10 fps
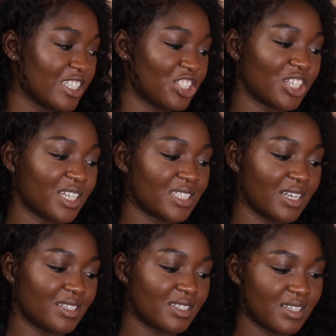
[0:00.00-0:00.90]
is
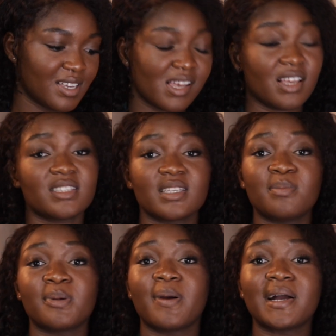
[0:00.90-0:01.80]
shattered. It's
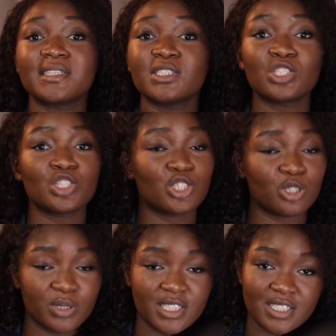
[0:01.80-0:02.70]
embarrassing to
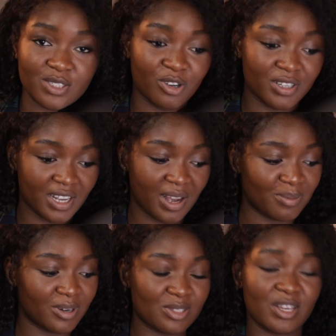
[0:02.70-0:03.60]
show it on
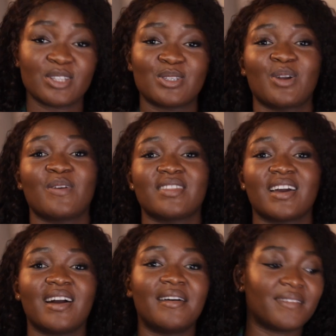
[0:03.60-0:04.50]
camera, so I took off the
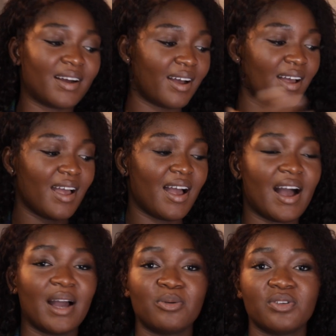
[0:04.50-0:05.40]
color.
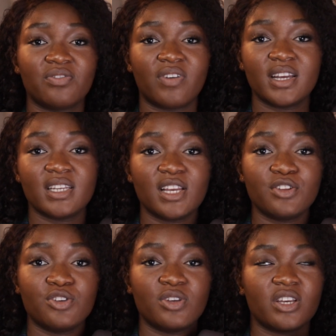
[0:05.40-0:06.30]
I would find a
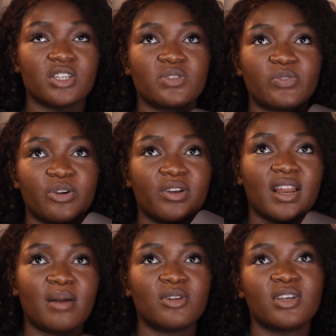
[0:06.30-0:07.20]
new case for it.
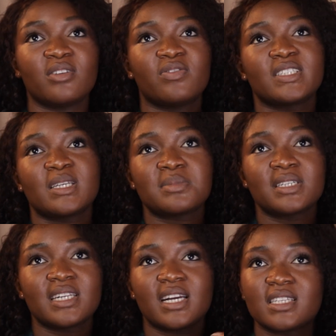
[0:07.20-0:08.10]
I'm looking for
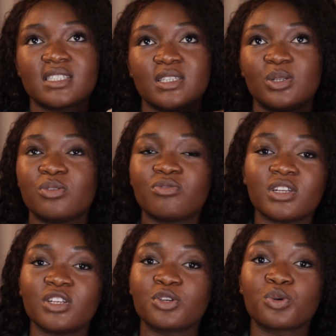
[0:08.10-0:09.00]
something that's, you know,
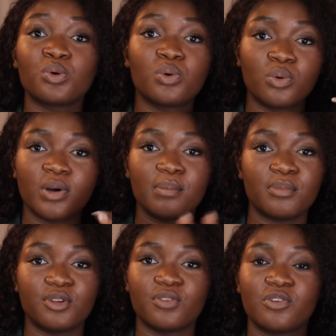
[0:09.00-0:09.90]
really cool and
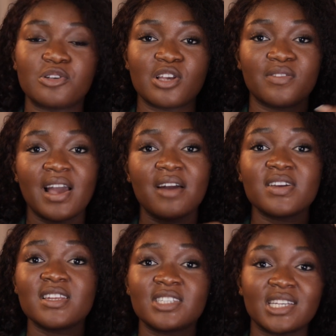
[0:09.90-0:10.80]
beautiful. So if you have
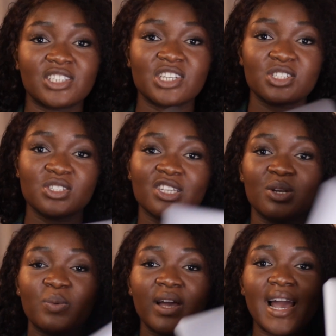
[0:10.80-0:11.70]
any suggestions
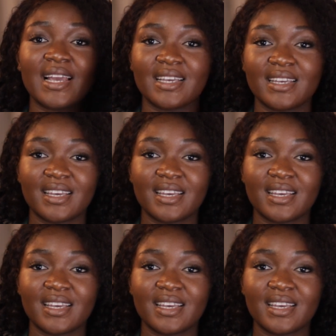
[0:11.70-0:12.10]
on where I could